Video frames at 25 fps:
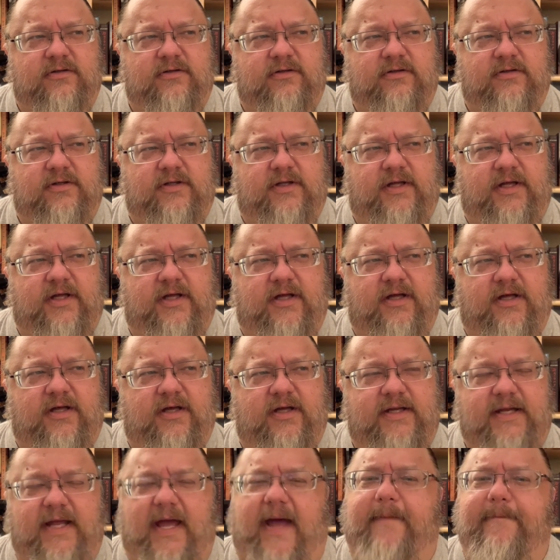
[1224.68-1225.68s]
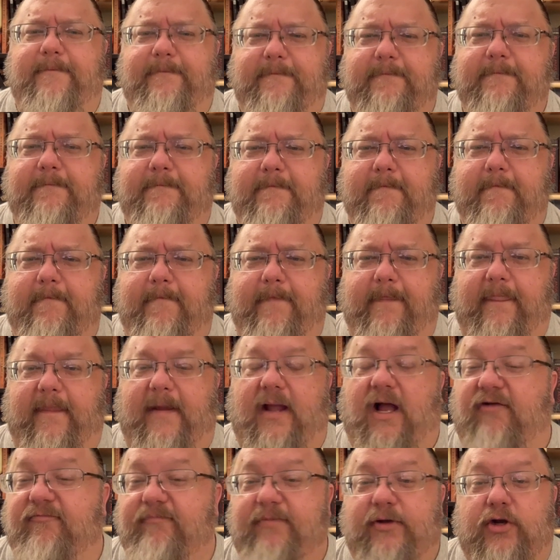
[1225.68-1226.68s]
Yeah.
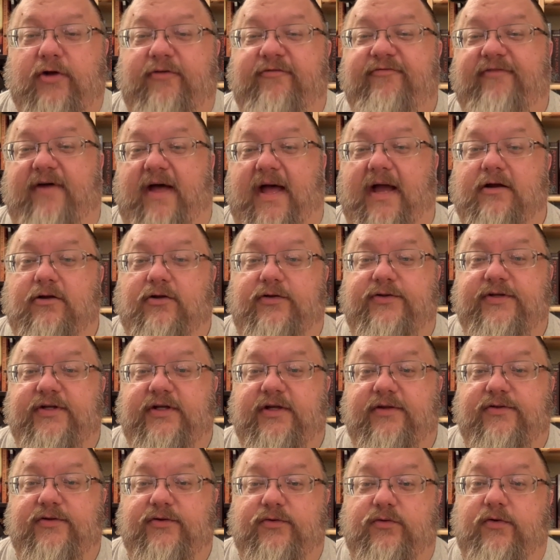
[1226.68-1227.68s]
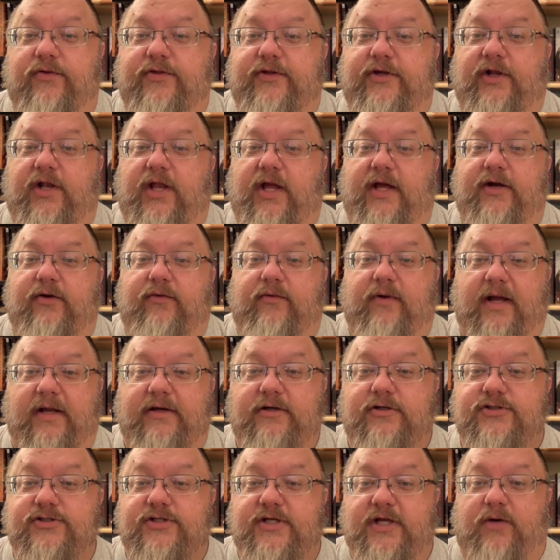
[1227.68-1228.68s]
I've been on faculty at the North Carolina
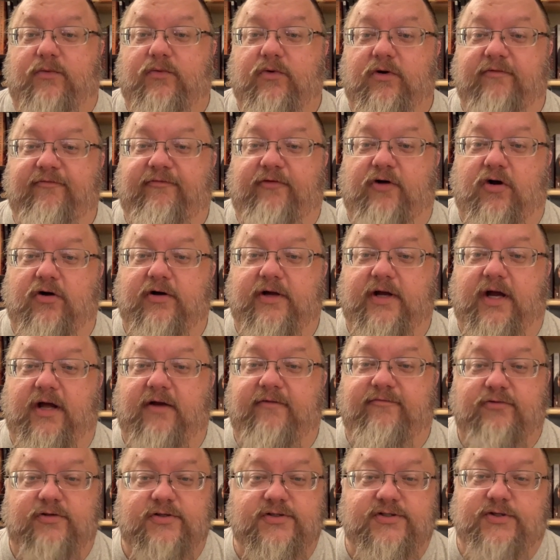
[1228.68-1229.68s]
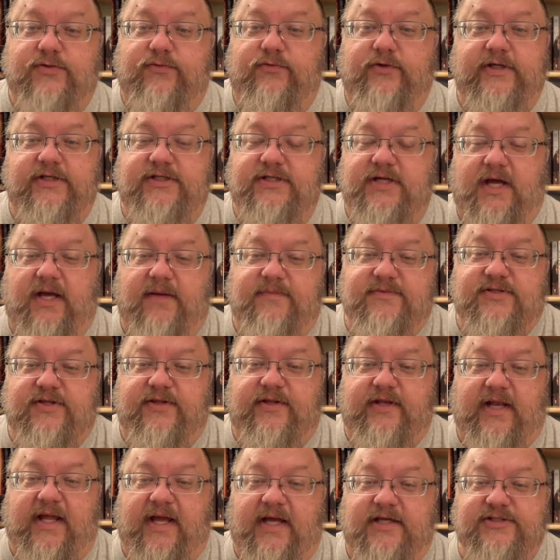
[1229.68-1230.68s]
Writers Network Fall Conference 3 times in the
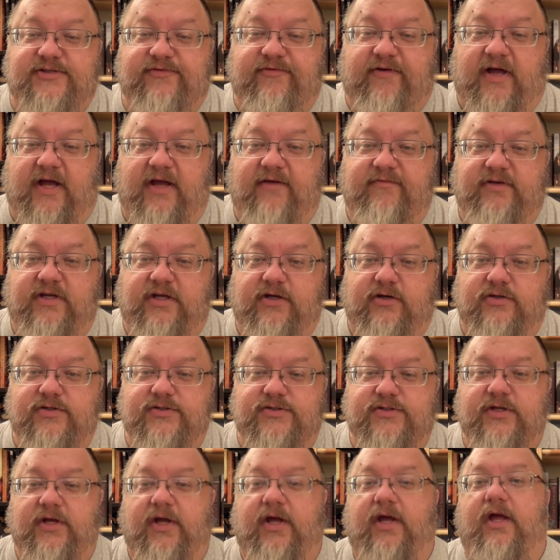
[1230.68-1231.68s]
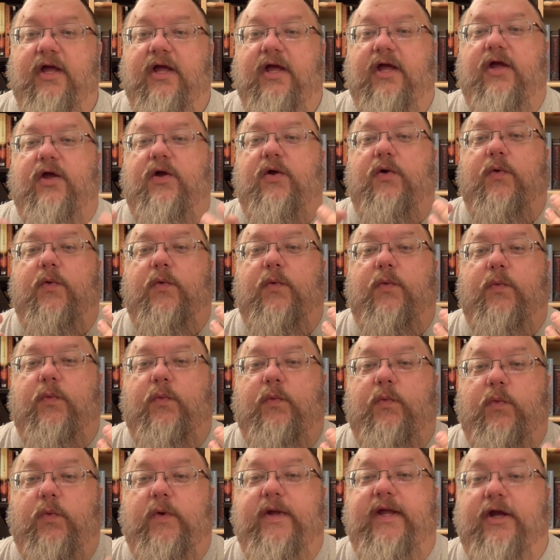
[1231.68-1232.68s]
last 5 years.
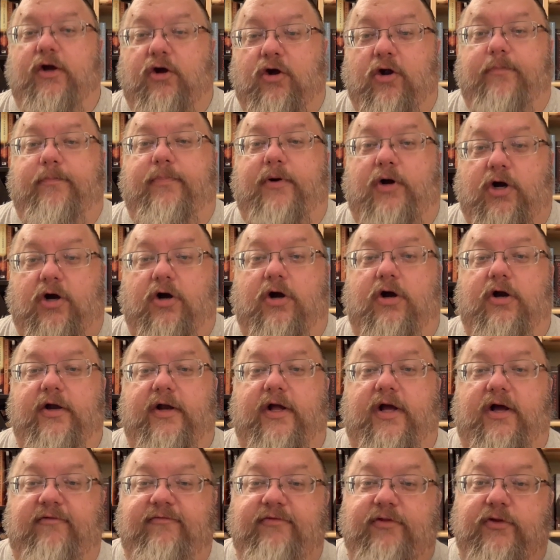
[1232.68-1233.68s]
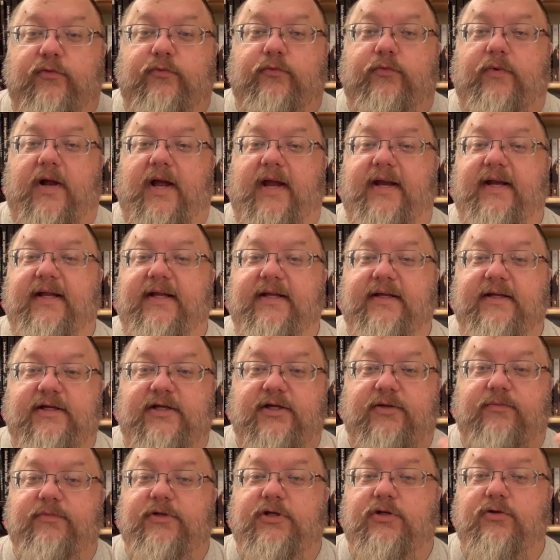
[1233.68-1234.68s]
We are part of the writing
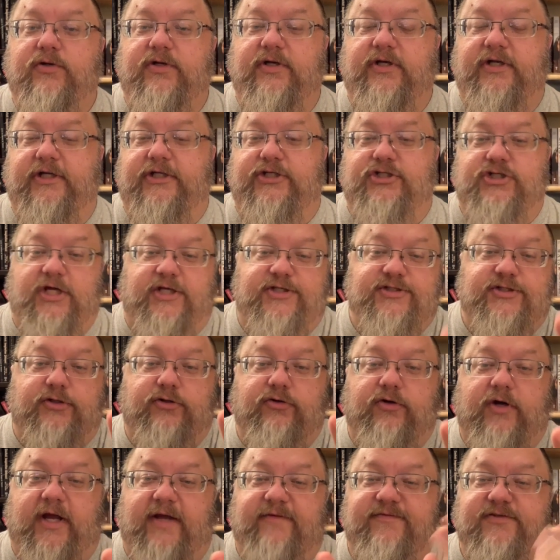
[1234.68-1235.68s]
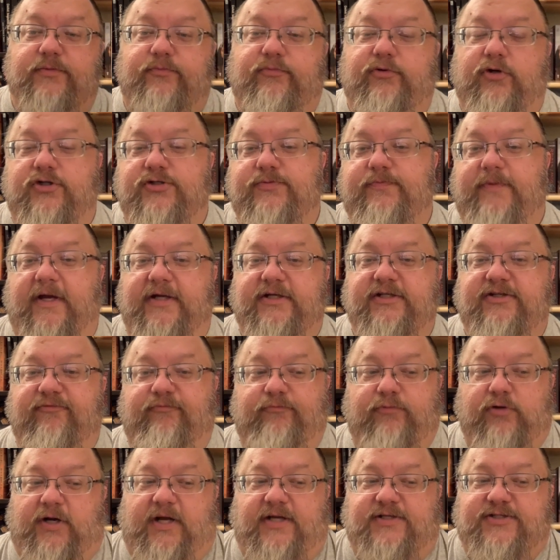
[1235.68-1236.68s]
community. Jason Graves at Prospective
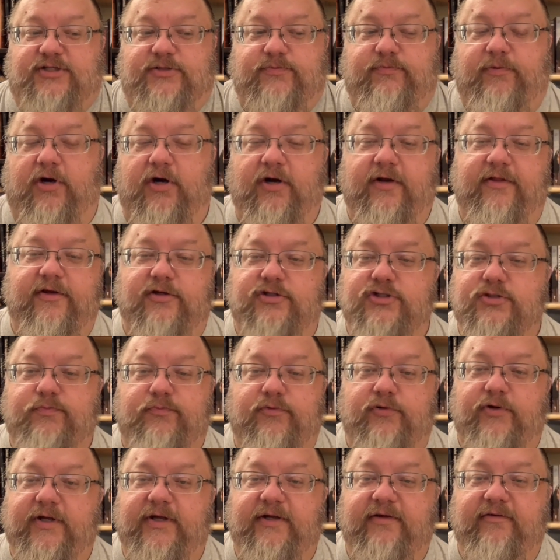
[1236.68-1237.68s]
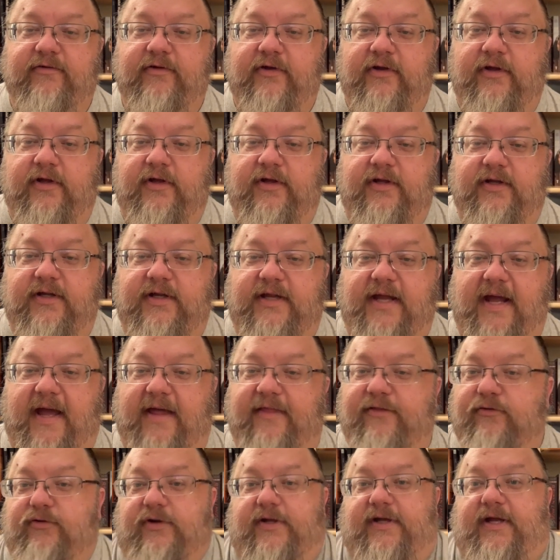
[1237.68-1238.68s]
Press is part of their spring
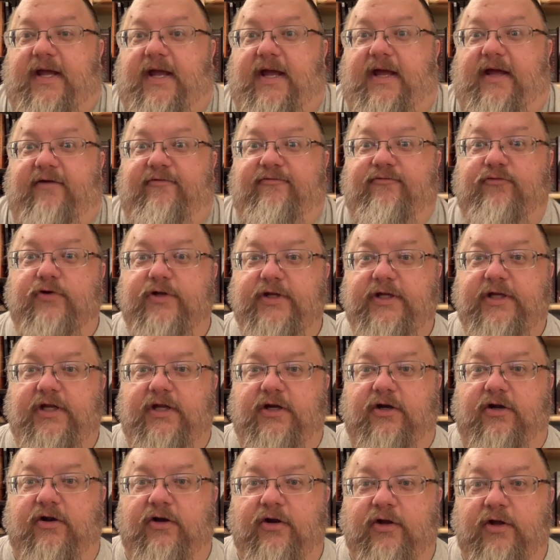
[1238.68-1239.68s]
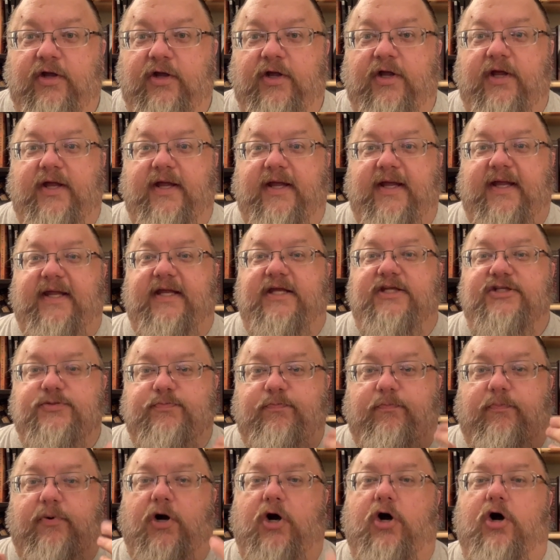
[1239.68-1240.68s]
gathering every year. He's
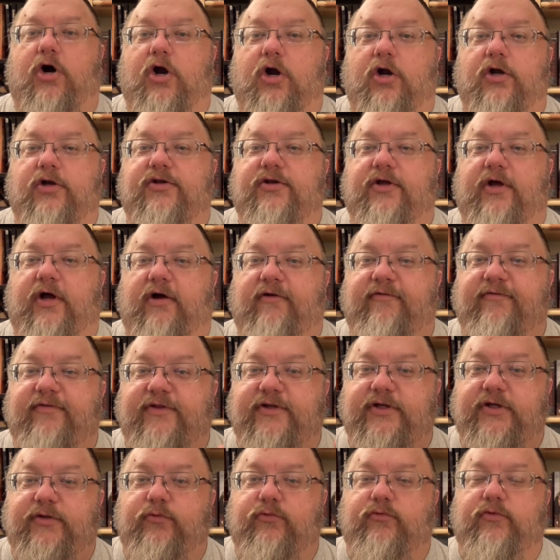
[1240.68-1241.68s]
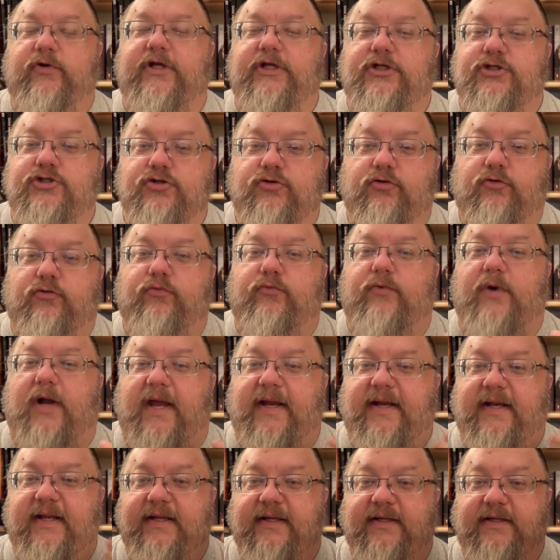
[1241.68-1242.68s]
part of the regional
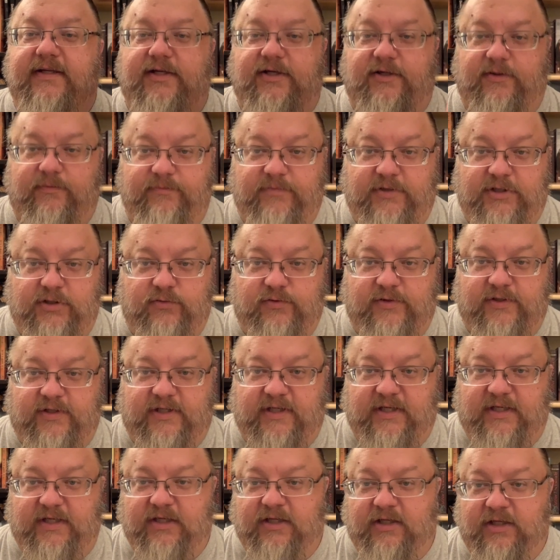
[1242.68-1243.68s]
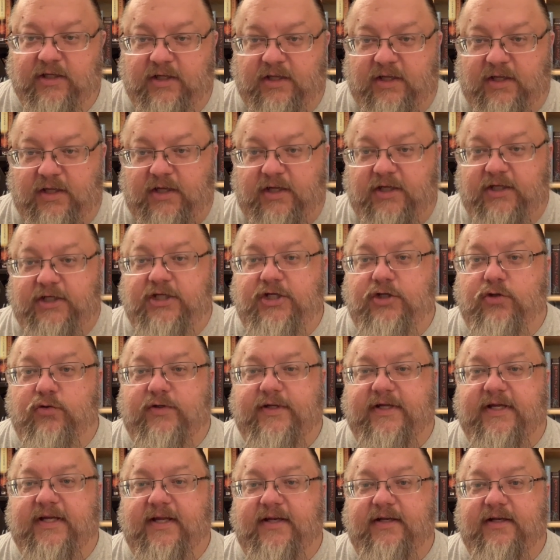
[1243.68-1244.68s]
writing community. You
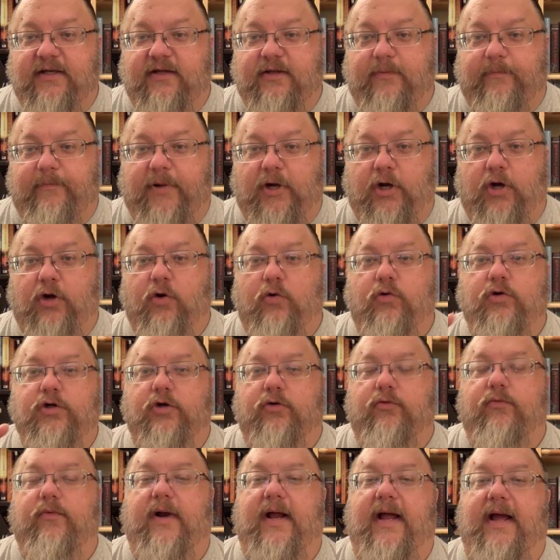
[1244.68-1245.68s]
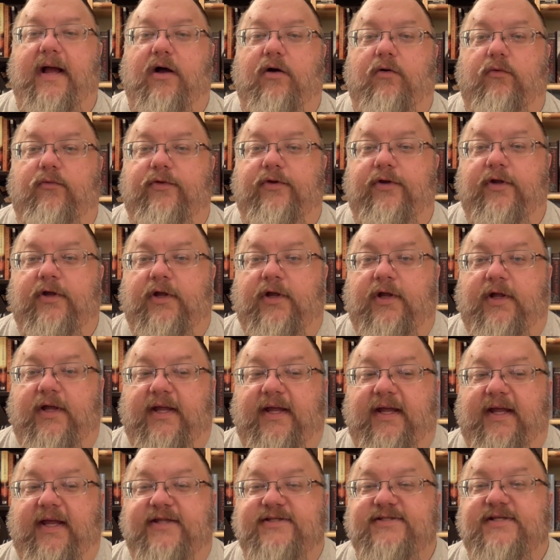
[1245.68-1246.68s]
can poke around.
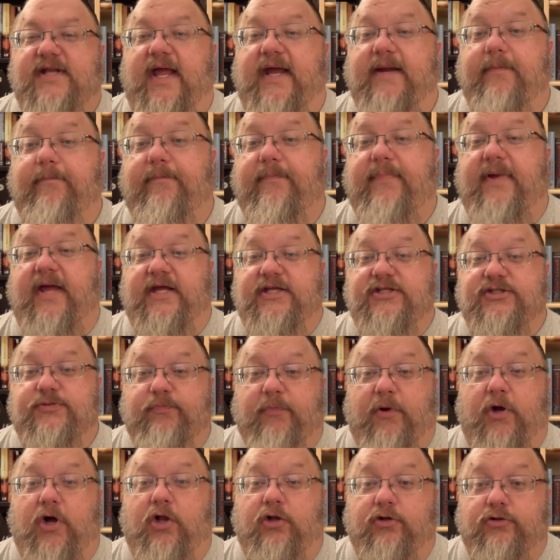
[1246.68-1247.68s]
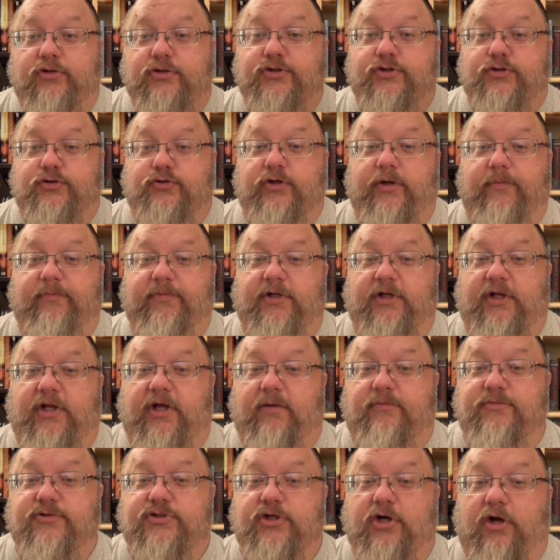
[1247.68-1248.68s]
It's like baseball or strip
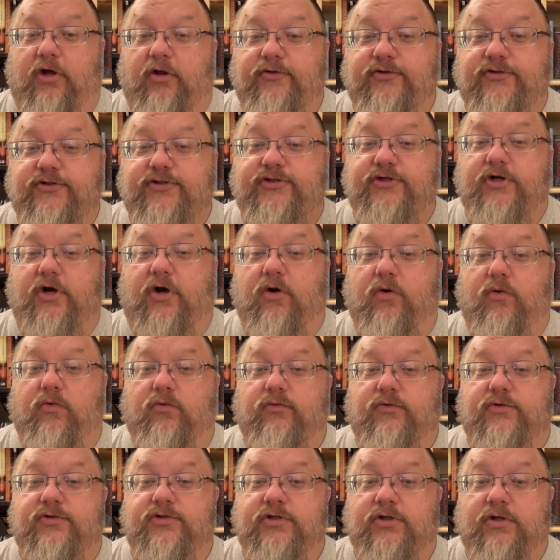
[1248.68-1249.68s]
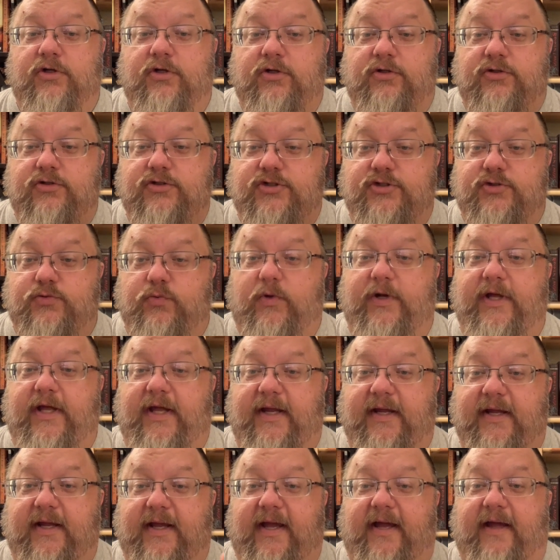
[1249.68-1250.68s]
clubs. Y'all don't
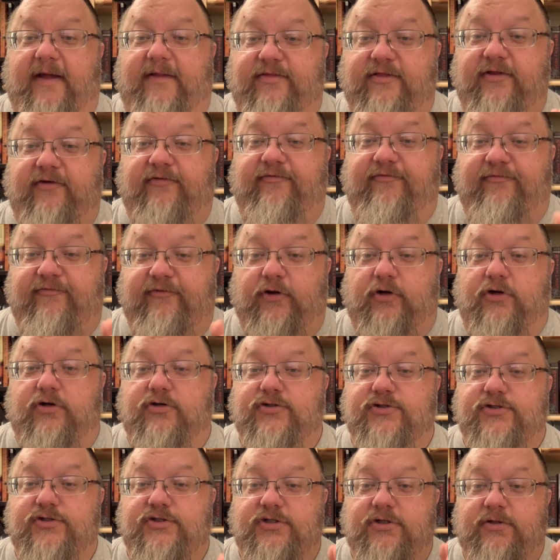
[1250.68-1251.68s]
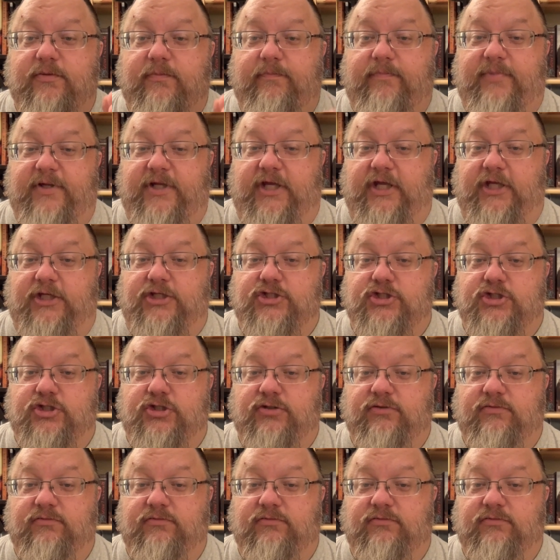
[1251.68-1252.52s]
swing at the first pitch.